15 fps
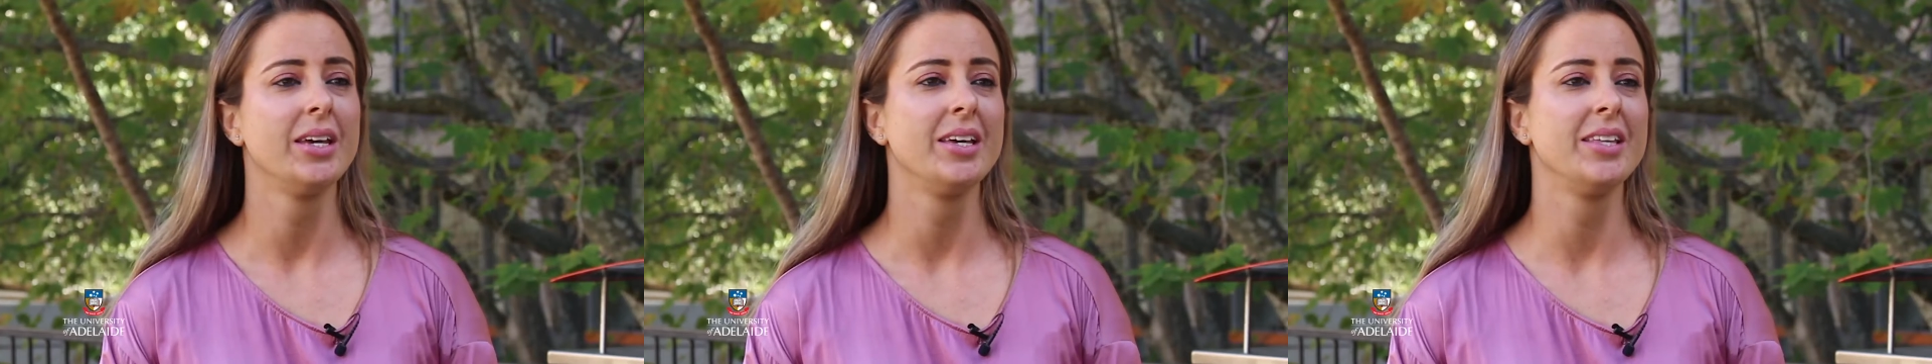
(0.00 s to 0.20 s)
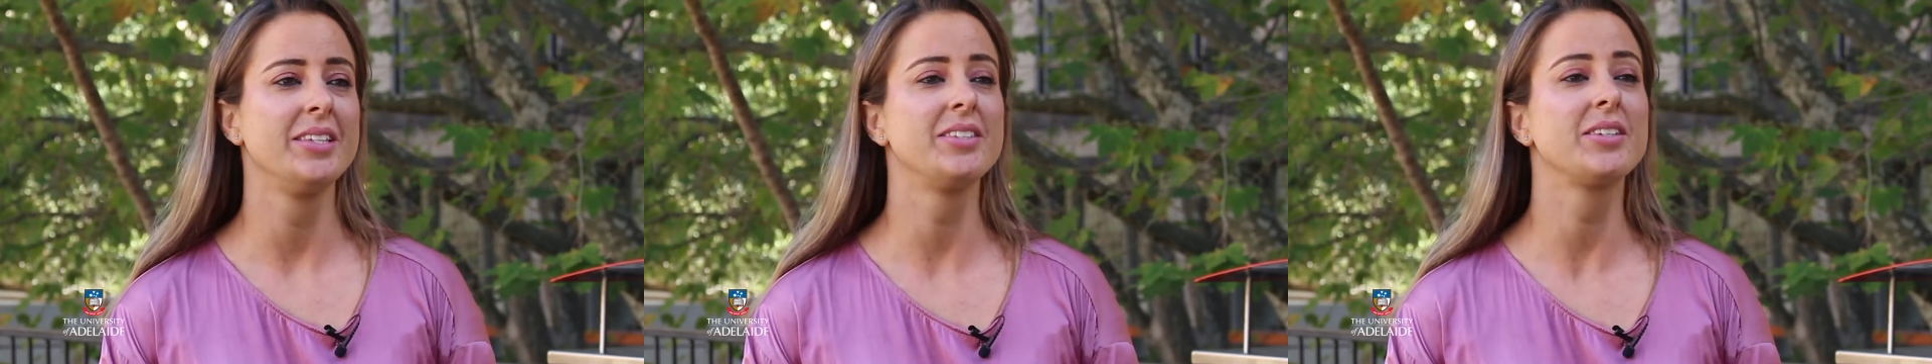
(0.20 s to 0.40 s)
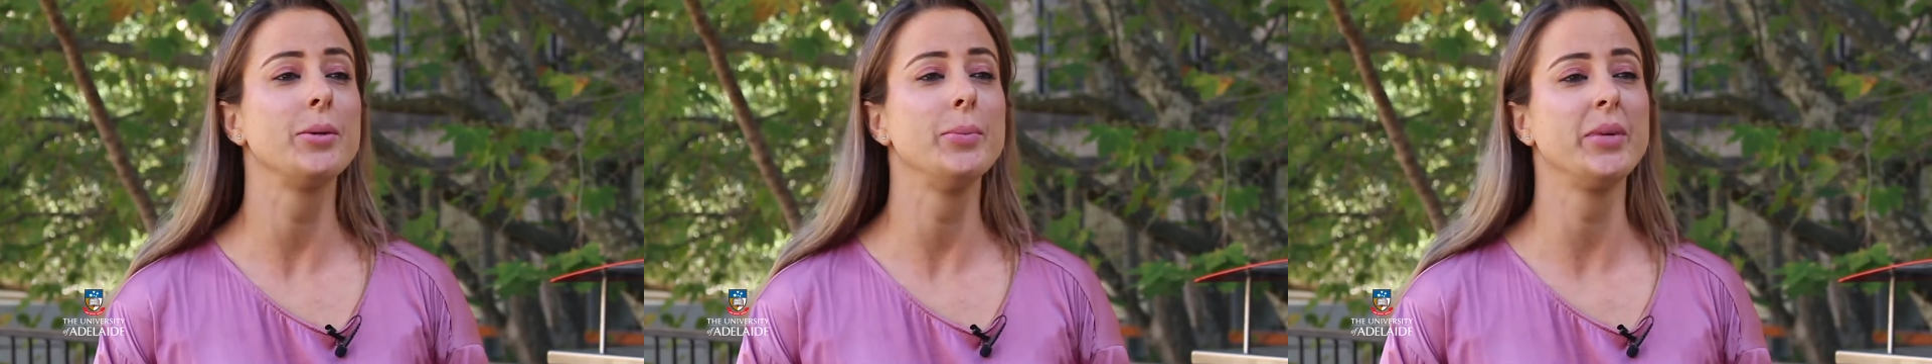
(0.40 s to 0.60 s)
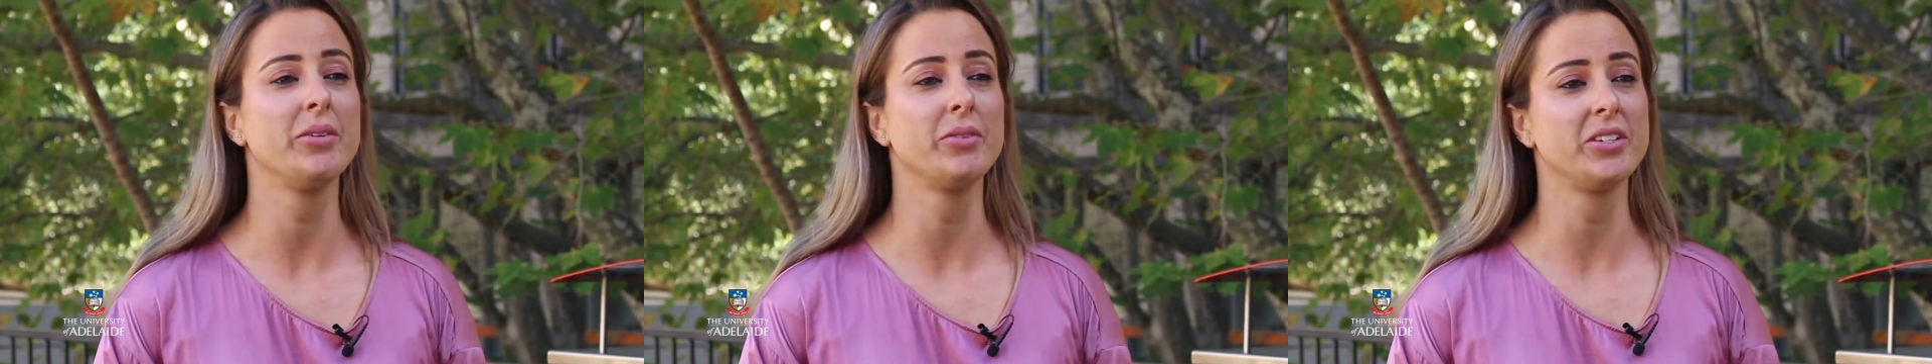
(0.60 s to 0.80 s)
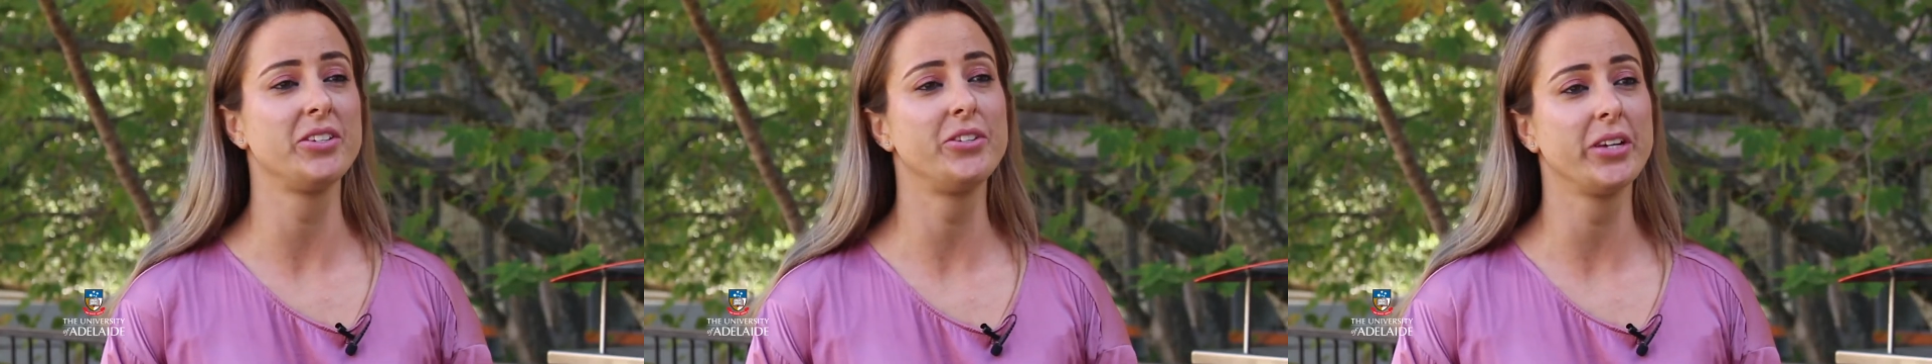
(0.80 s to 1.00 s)
This can
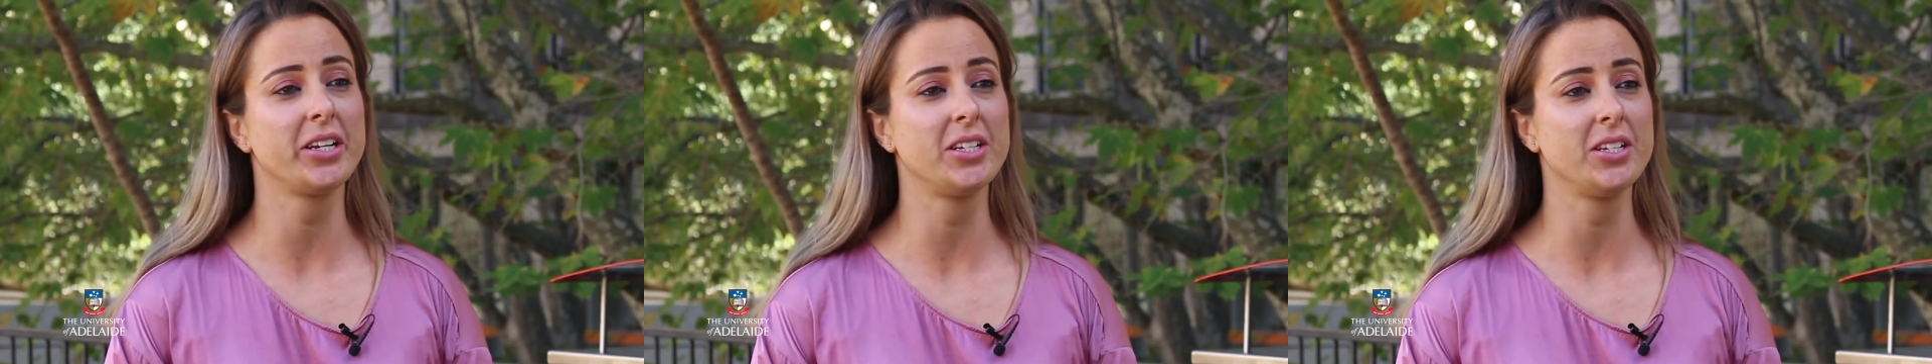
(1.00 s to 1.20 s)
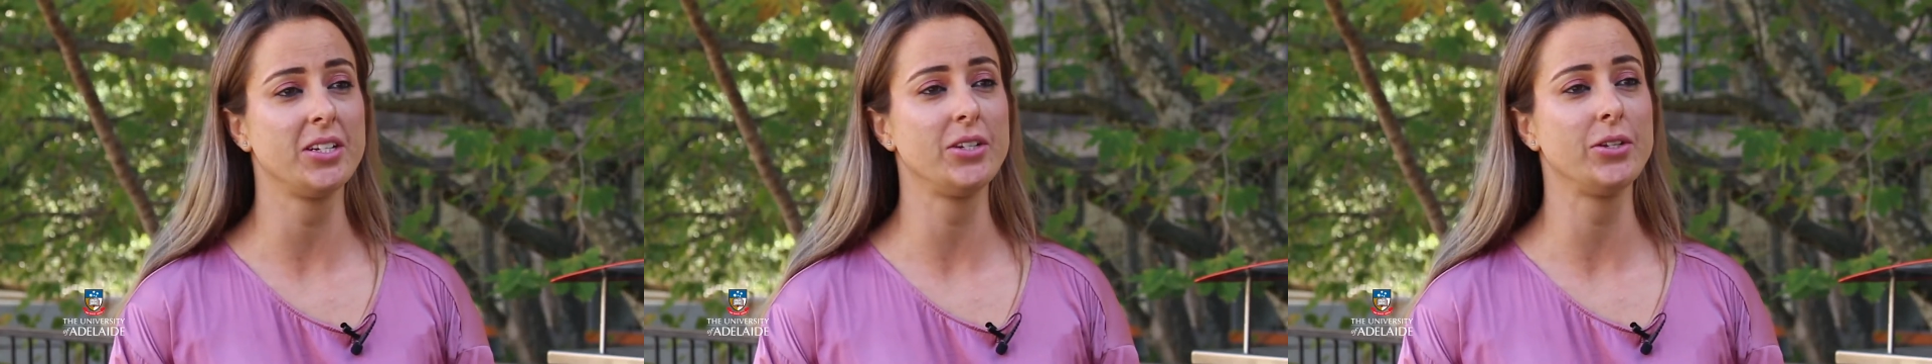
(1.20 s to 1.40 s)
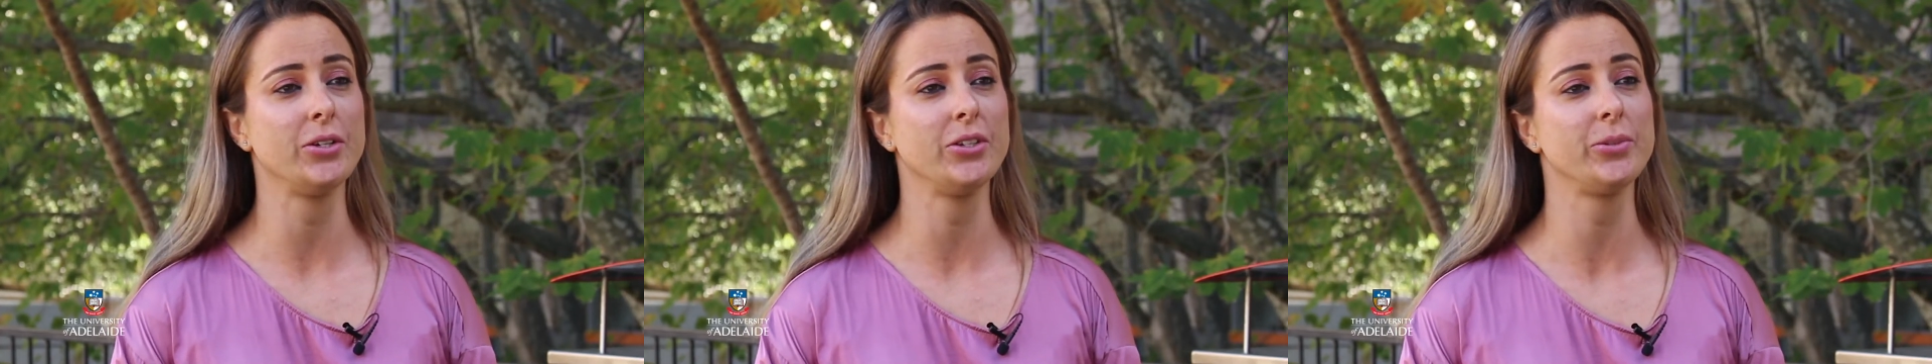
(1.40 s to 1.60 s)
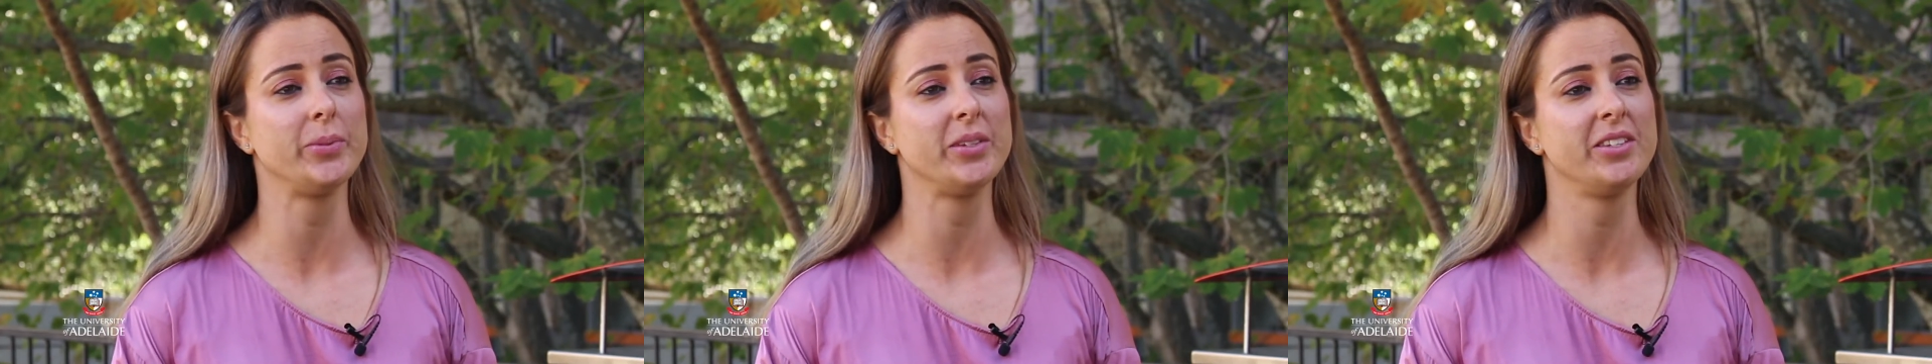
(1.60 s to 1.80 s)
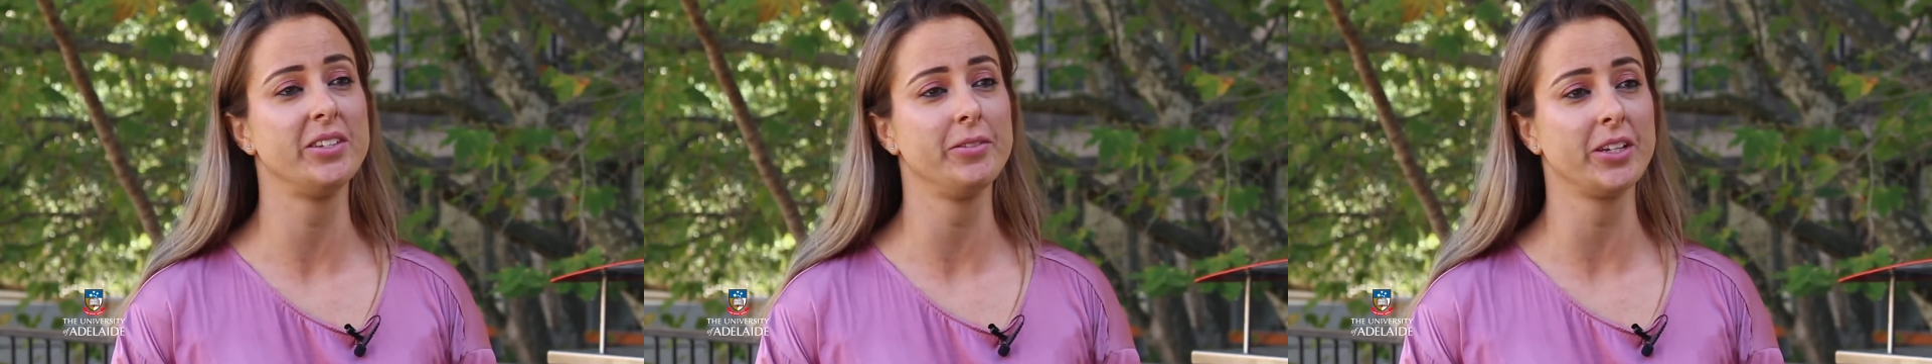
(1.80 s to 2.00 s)
be restricted to
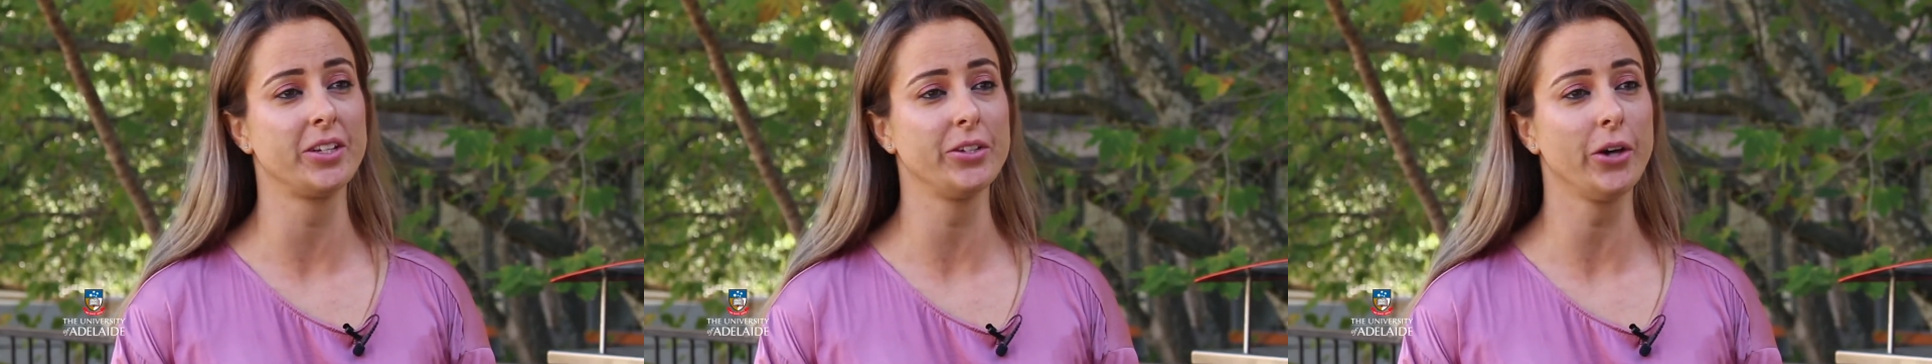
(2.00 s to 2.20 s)
specific